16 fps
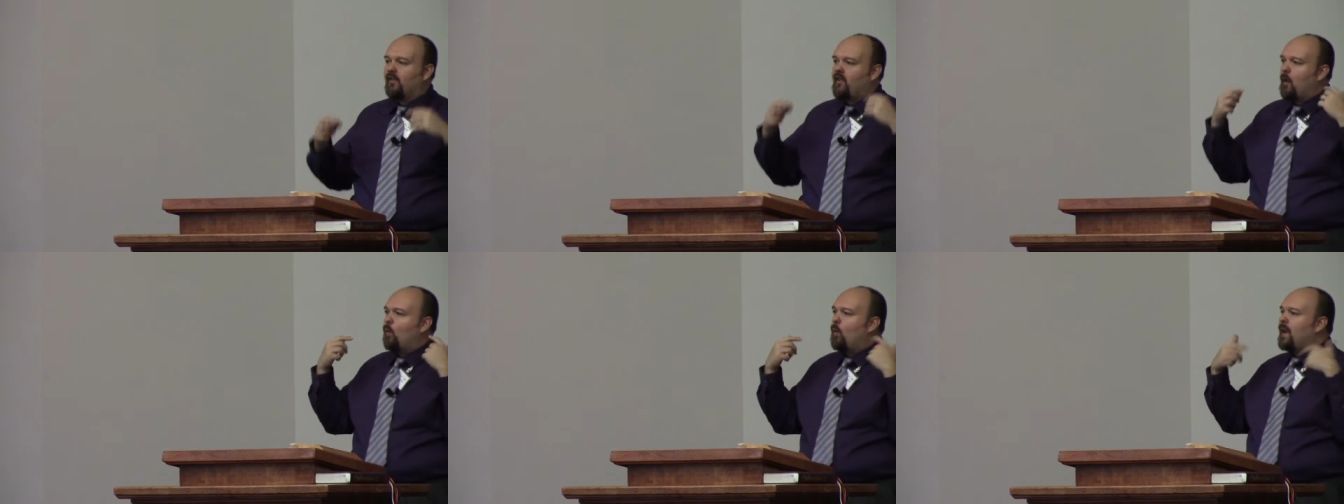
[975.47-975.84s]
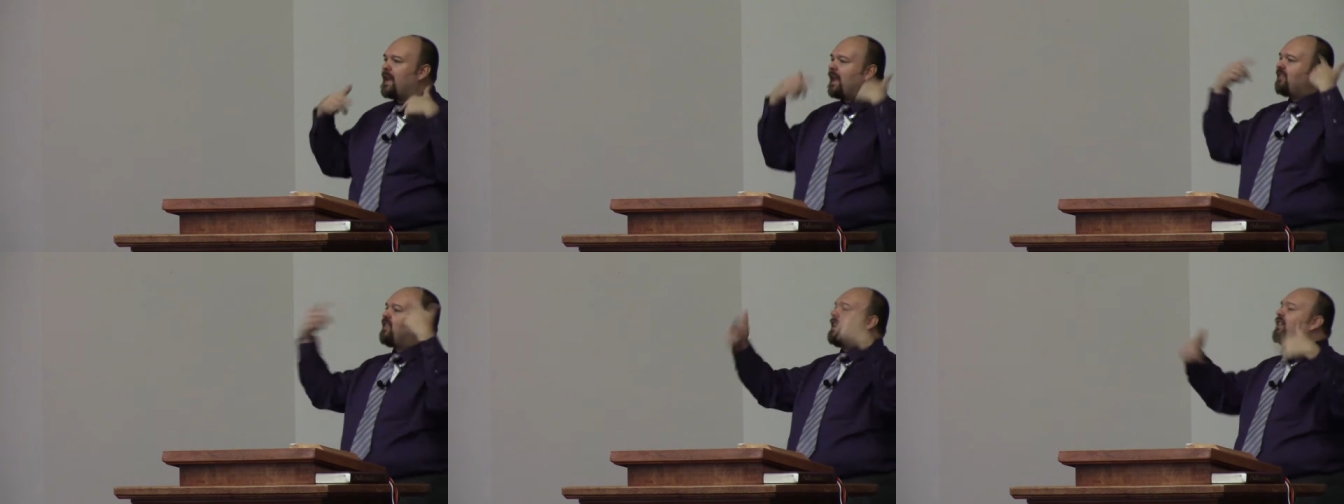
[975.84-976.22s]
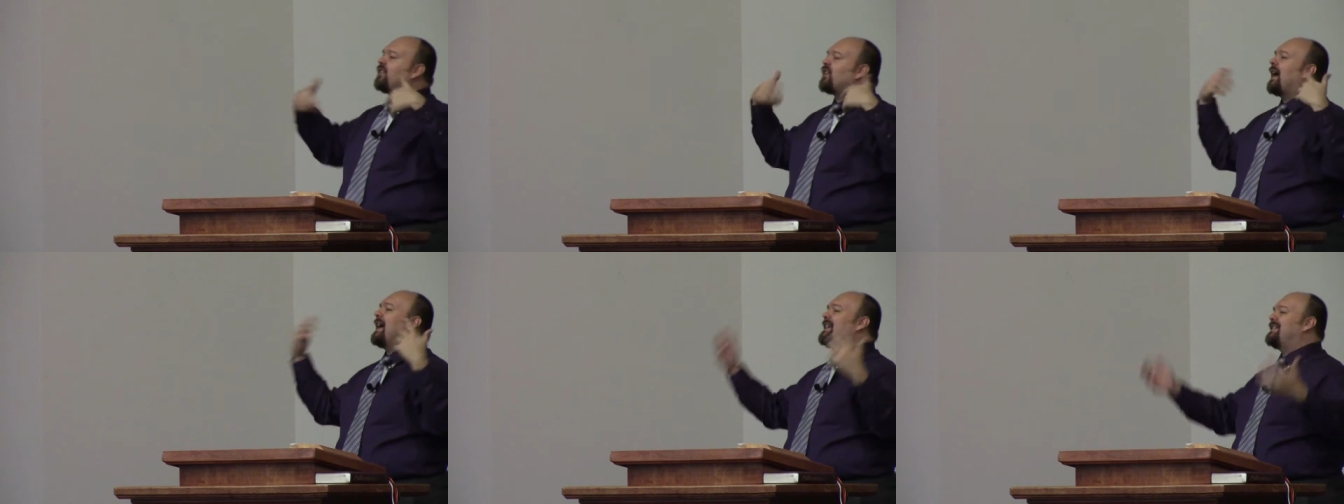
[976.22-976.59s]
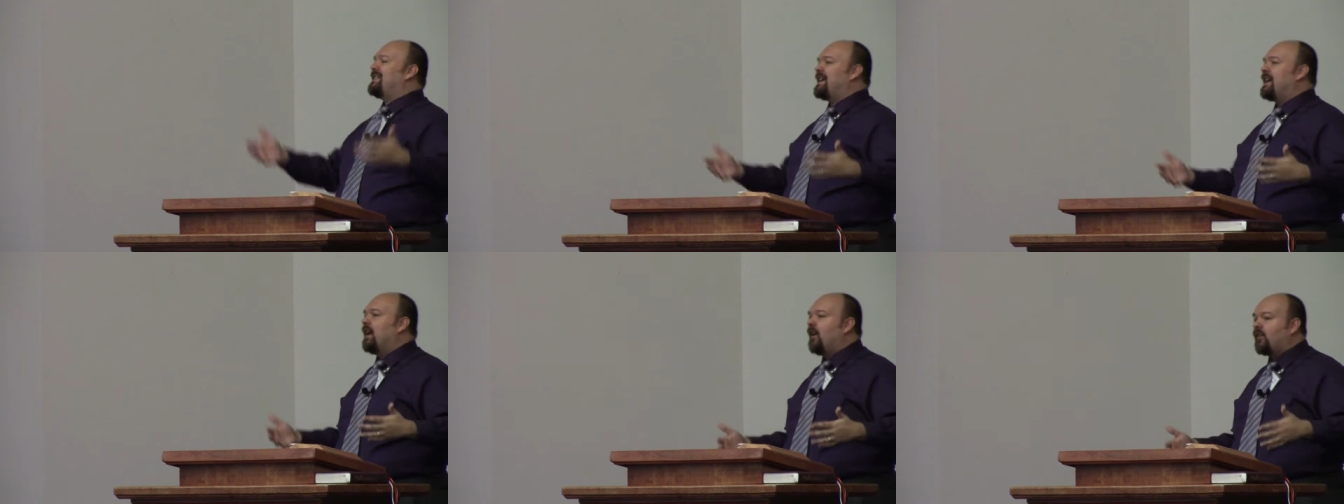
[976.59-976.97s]
is that we get these
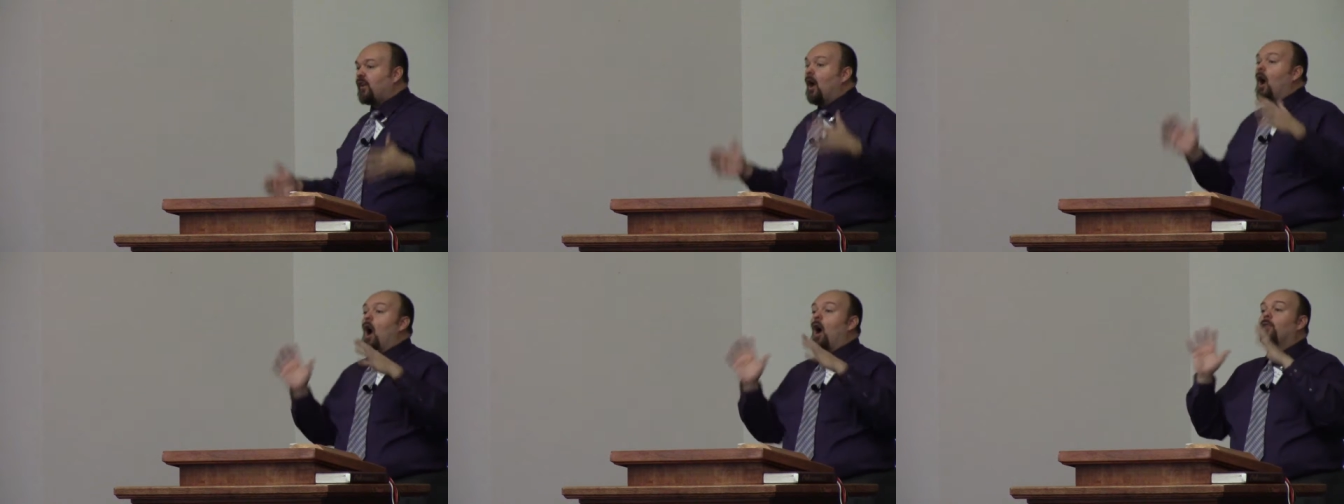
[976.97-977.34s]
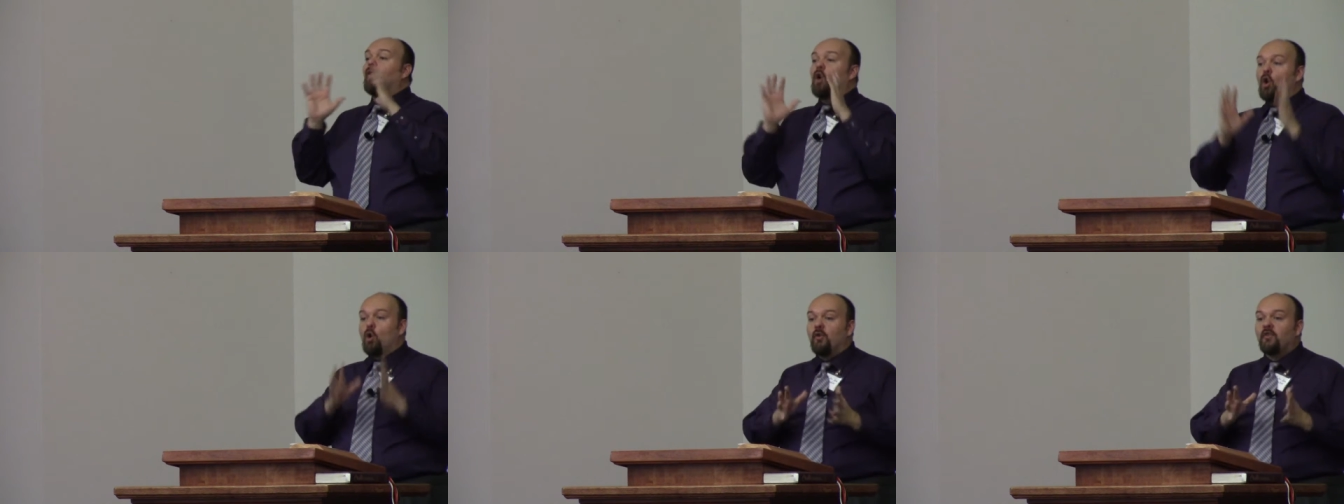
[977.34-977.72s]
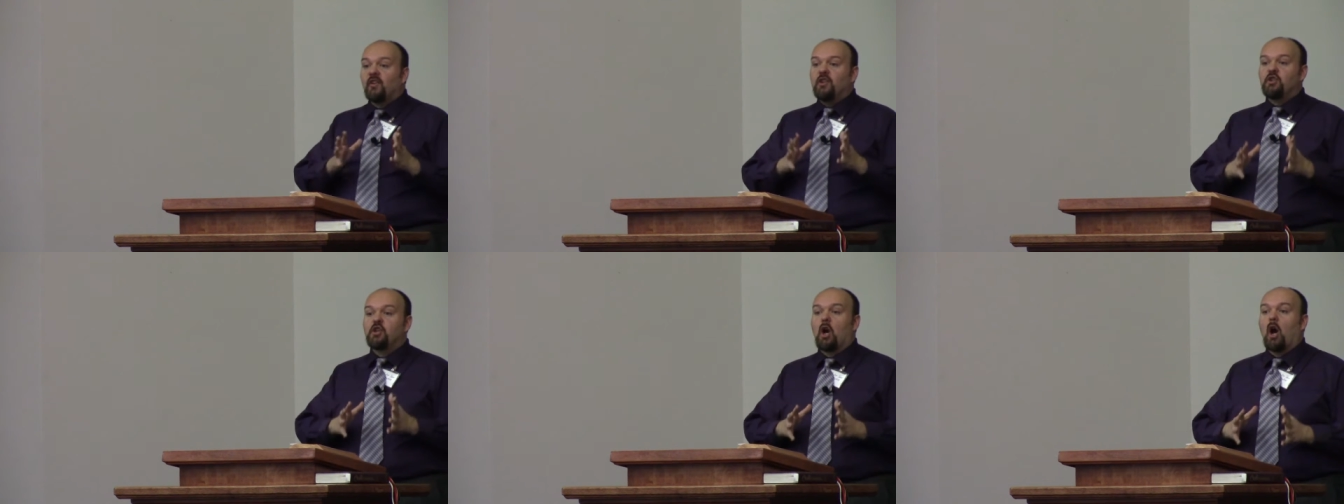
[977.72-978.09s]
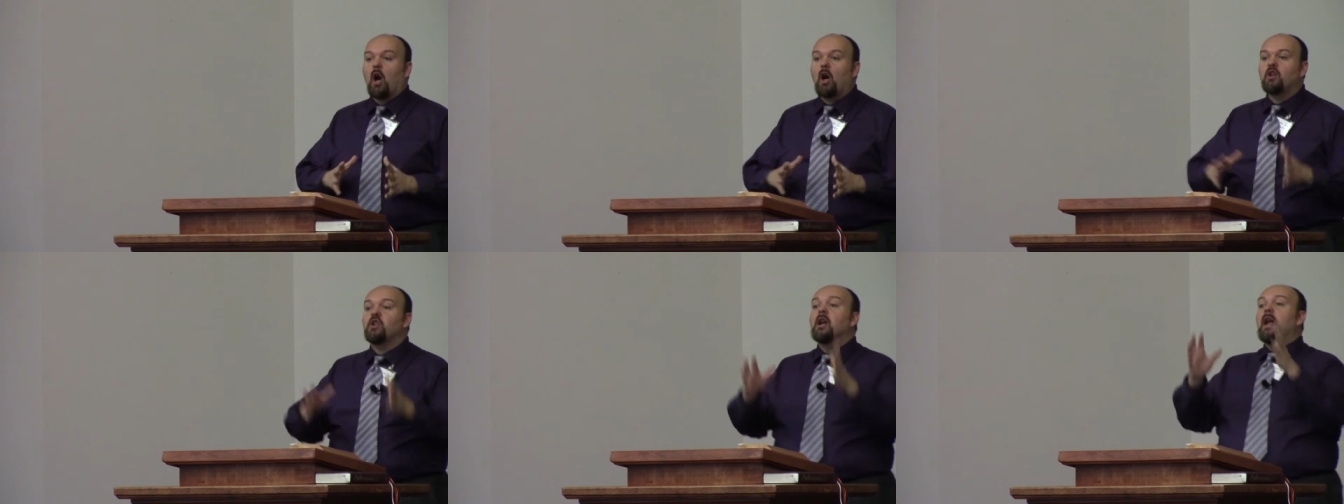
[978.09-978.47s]
ideas of who's in
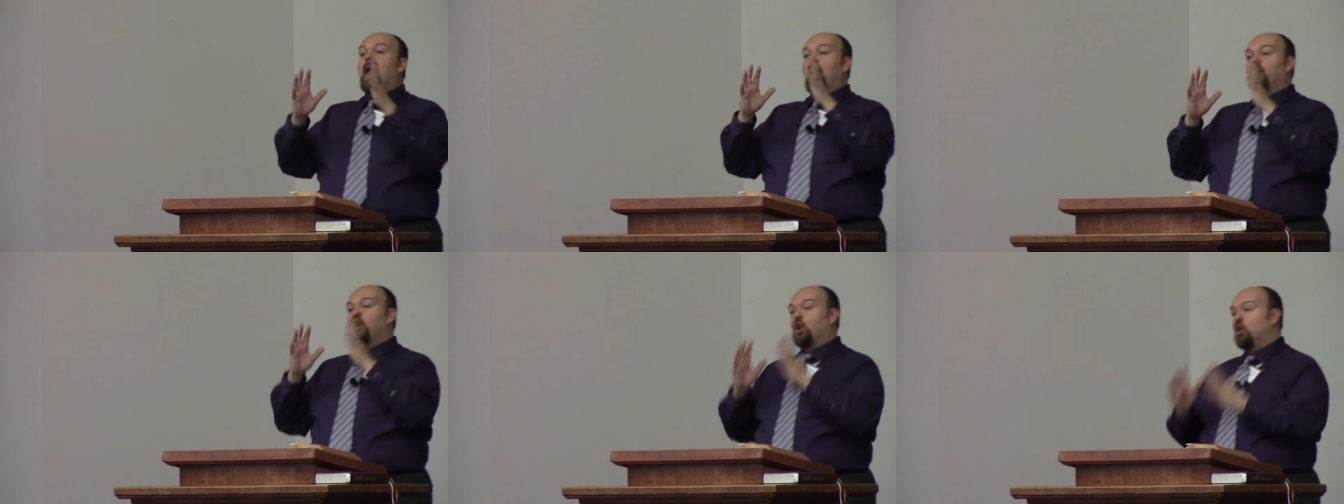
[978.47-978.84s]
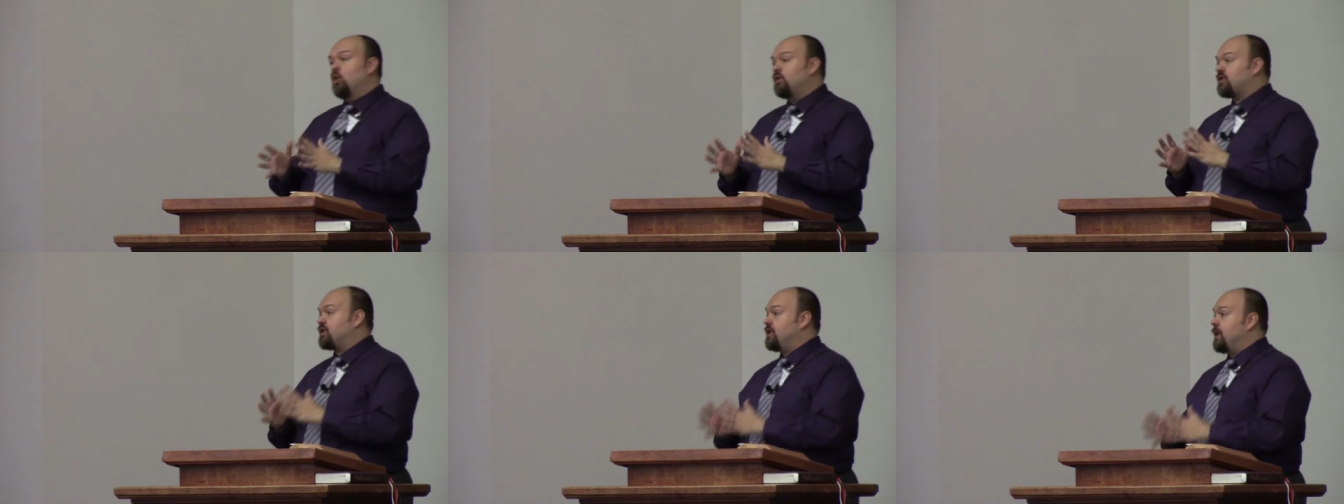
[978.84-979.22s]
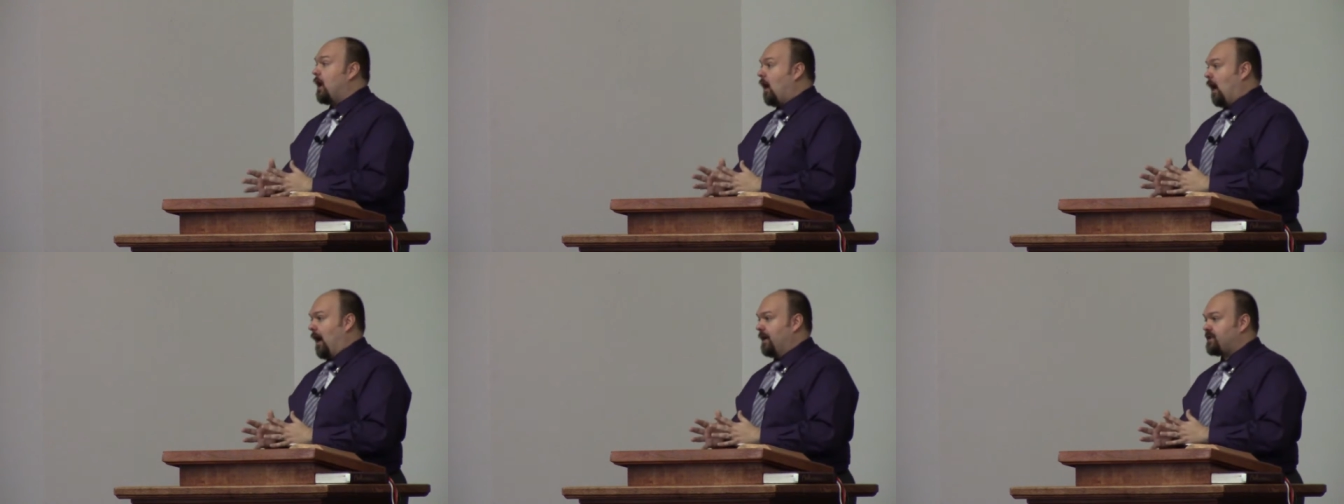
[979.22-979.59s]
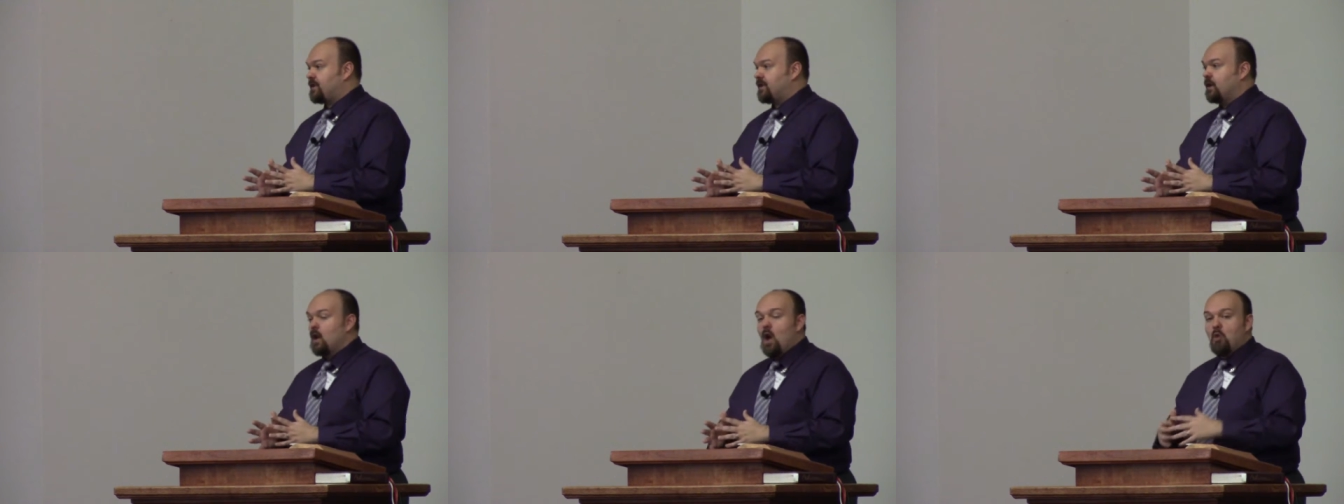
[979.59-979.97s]
charge and who's not